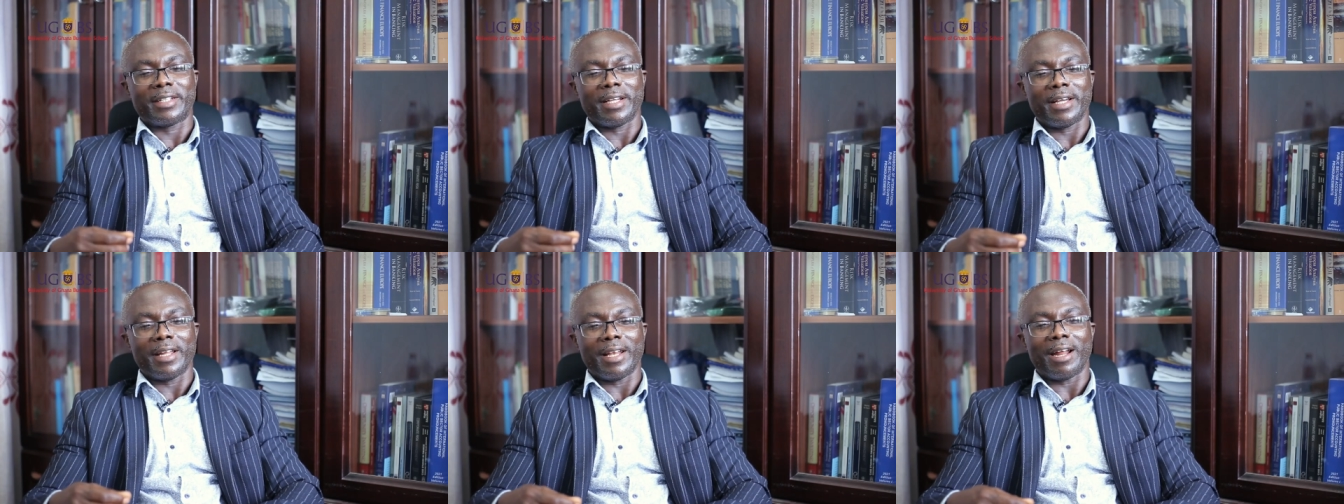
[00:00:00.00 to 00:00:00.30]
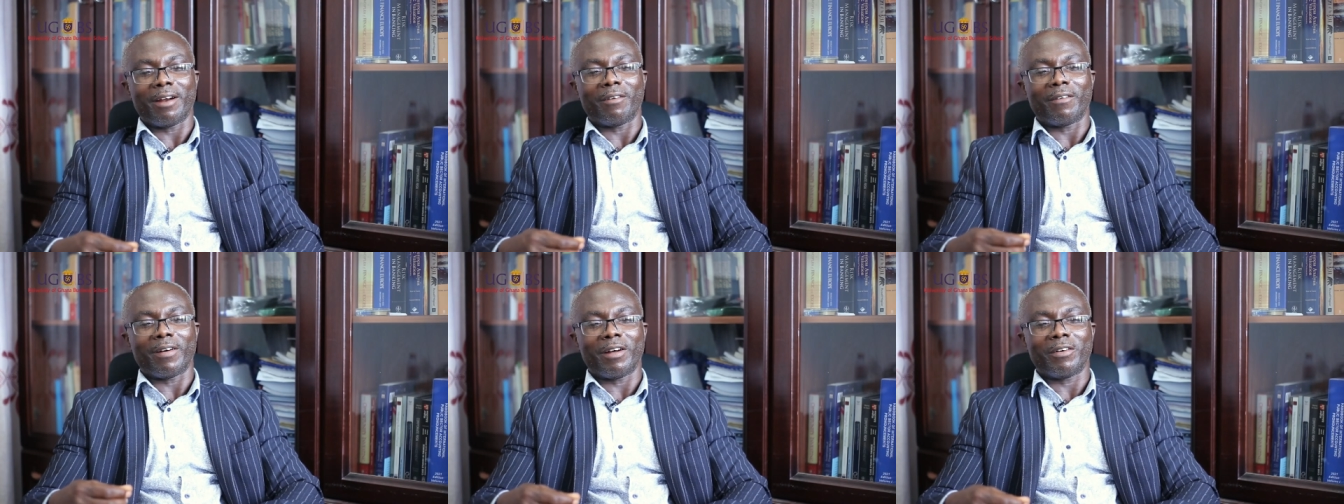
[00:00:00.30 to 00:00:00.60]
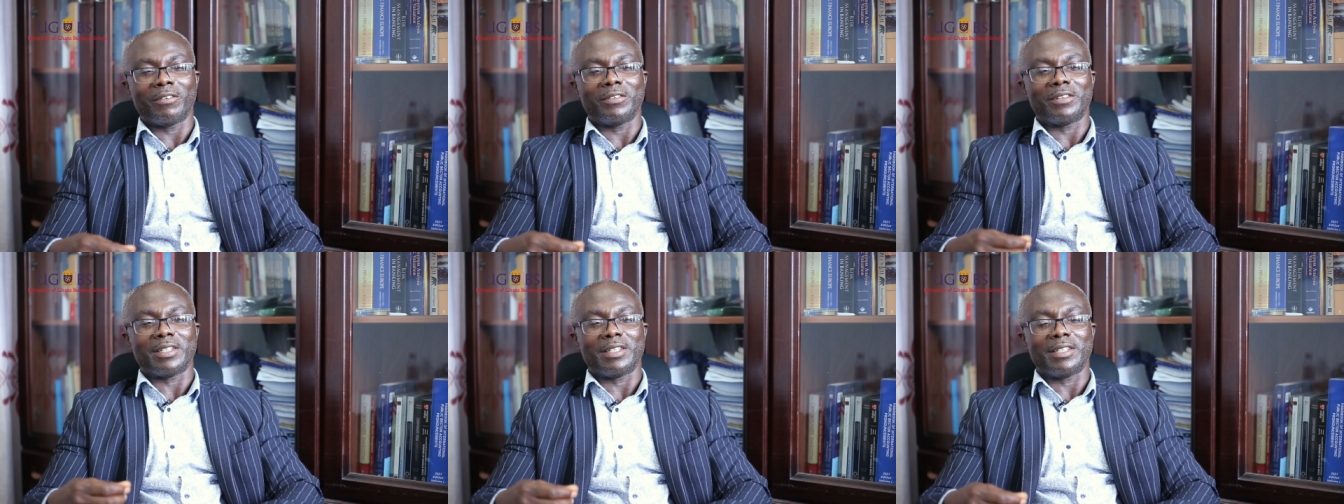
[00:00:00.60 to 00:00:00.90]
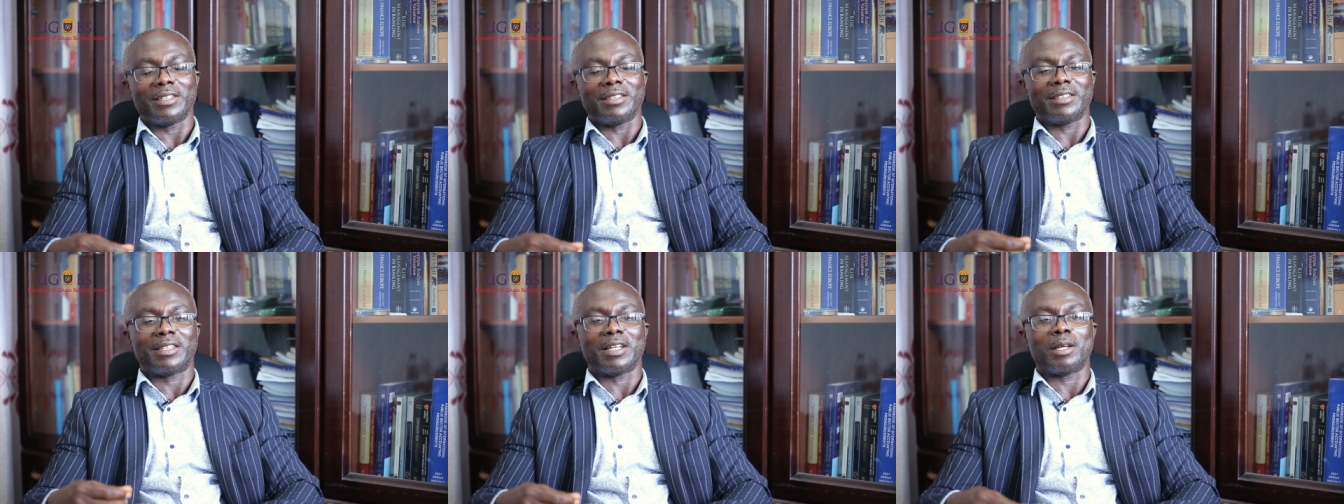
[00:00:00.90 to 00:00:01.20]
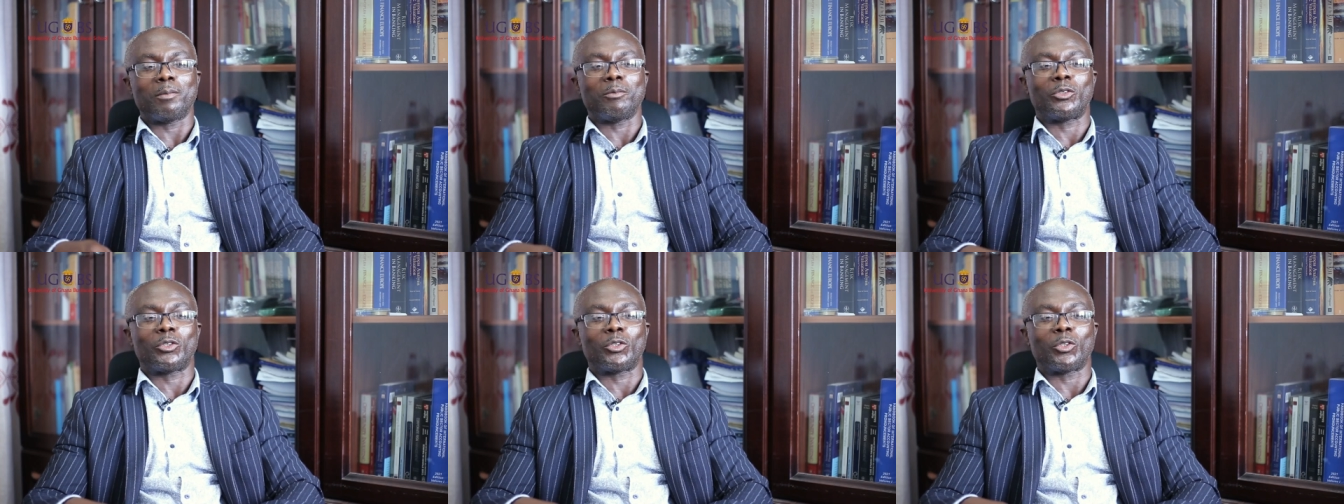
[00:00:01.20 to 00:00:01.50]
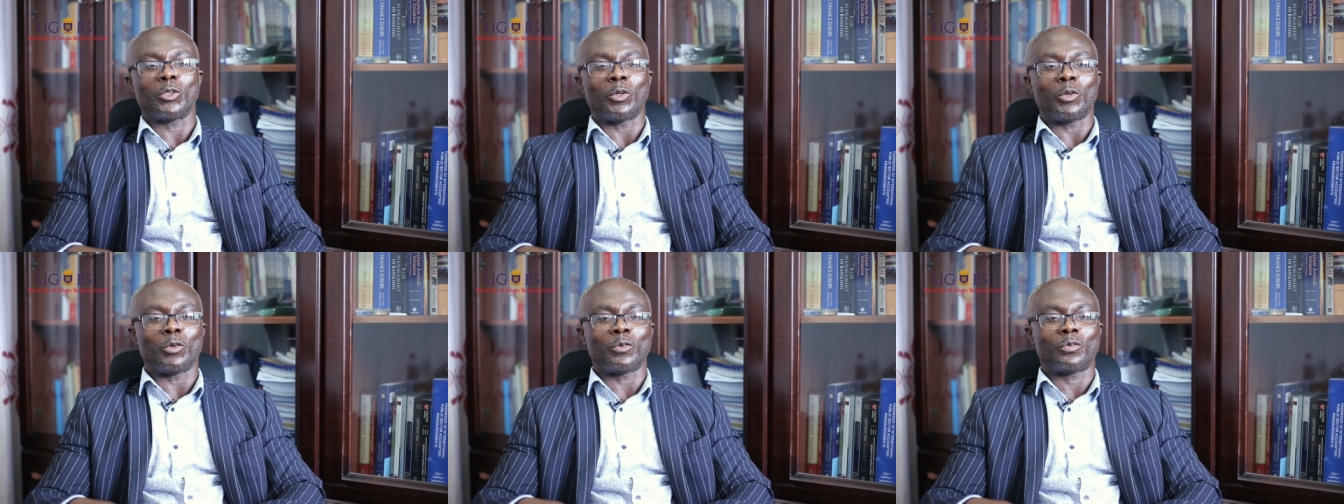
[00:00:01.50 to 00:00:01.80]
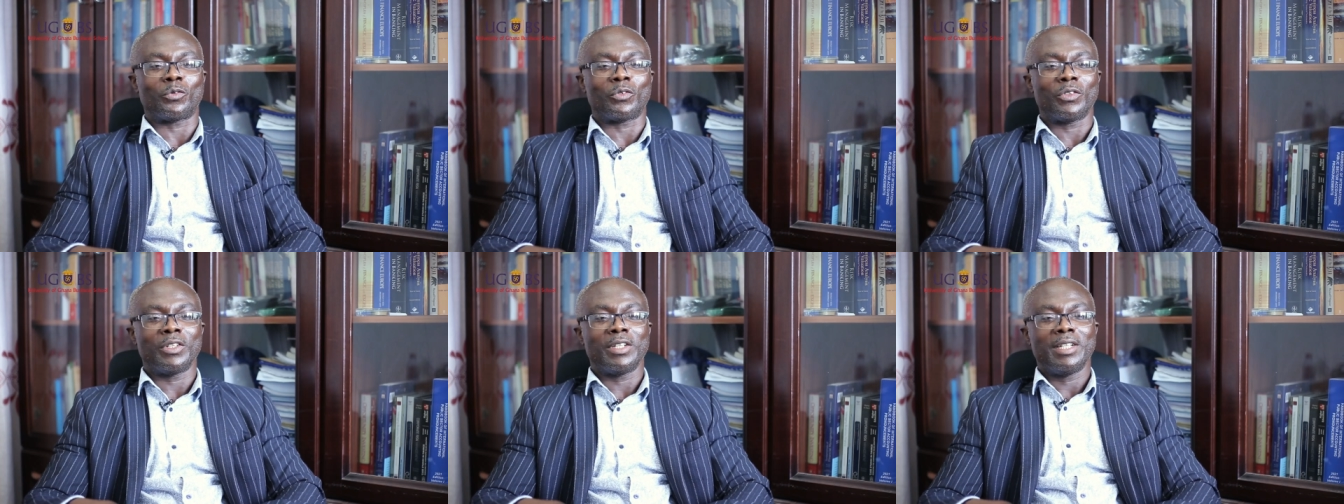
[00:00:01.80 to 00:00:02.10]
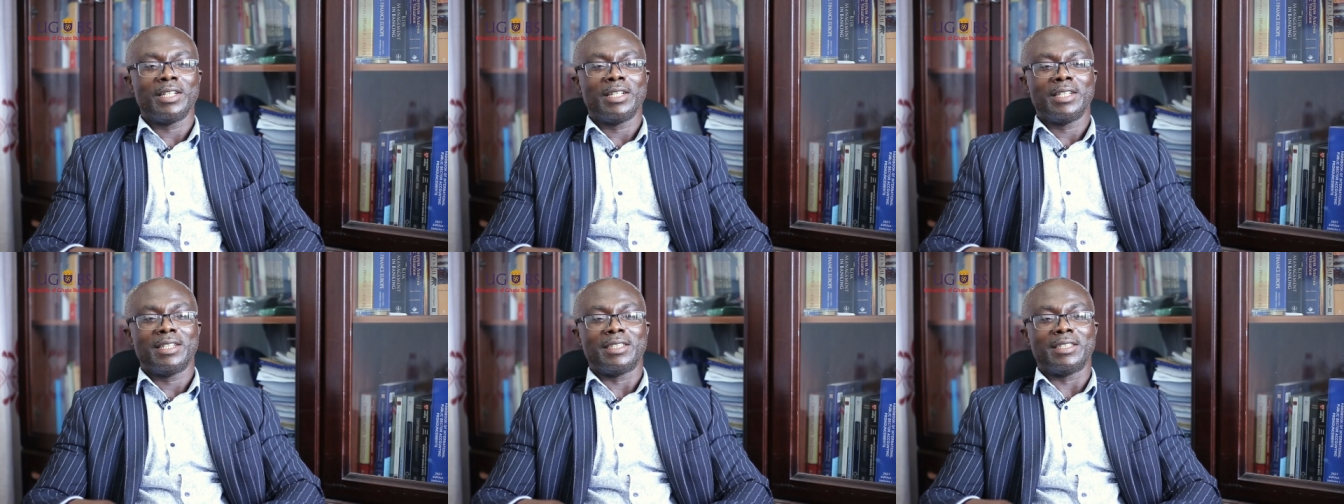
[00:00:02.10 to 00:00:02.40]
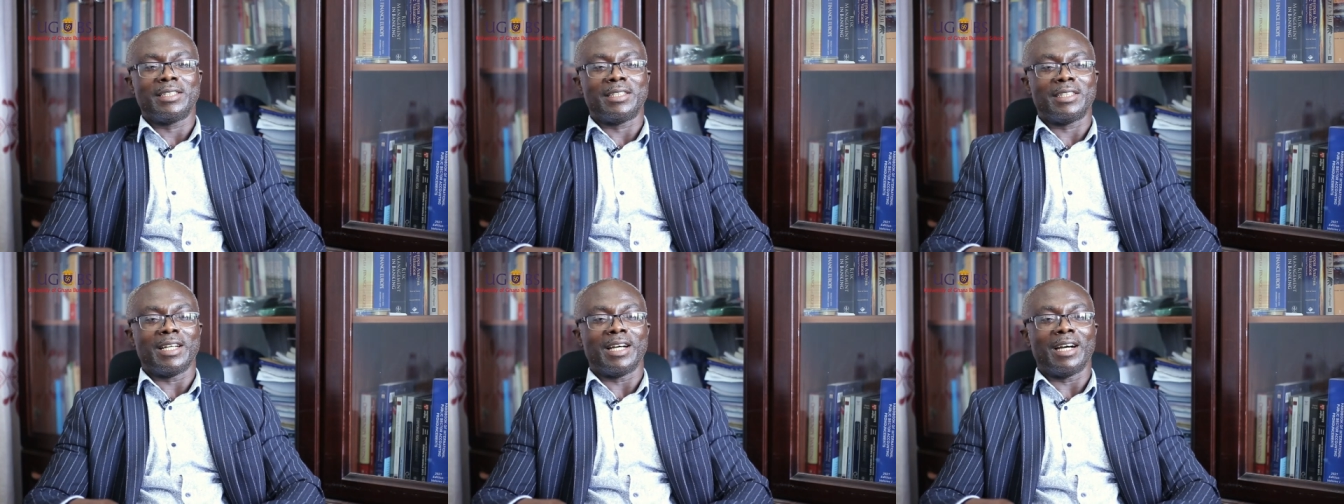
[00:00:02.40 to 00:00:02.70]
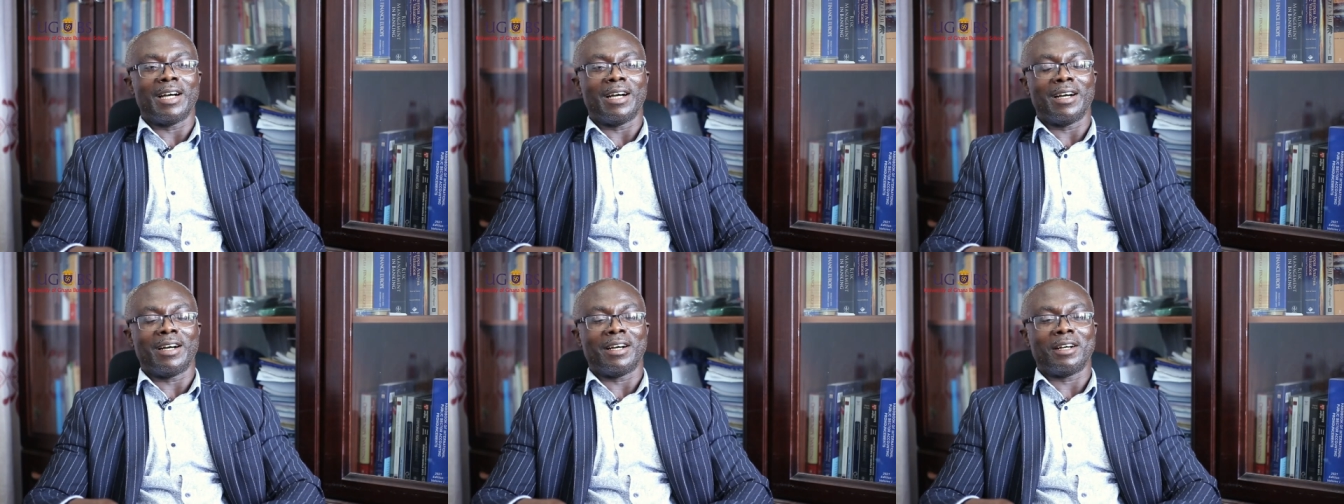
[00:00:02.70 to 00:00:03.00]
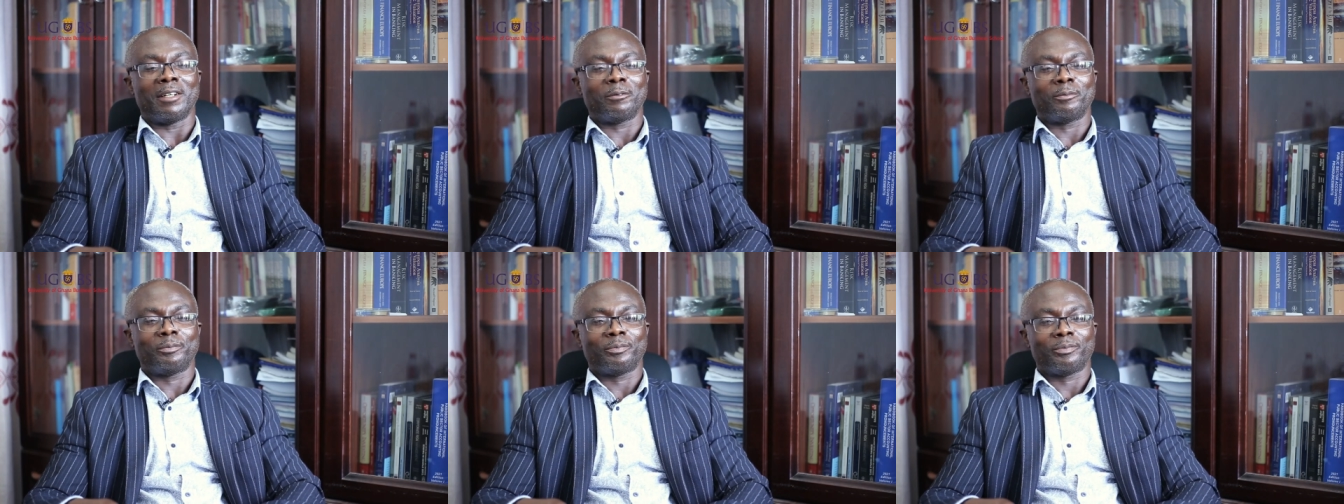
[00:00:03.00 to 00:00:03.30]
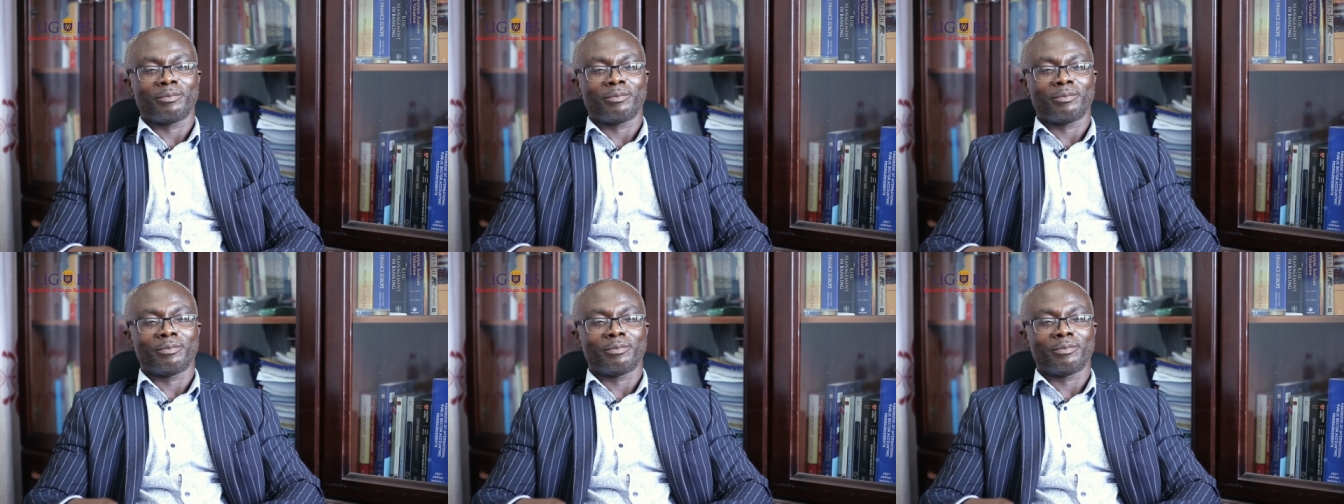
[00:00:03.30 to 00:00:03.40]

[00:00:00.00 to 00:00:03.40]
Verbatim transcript: turnaround in terms of their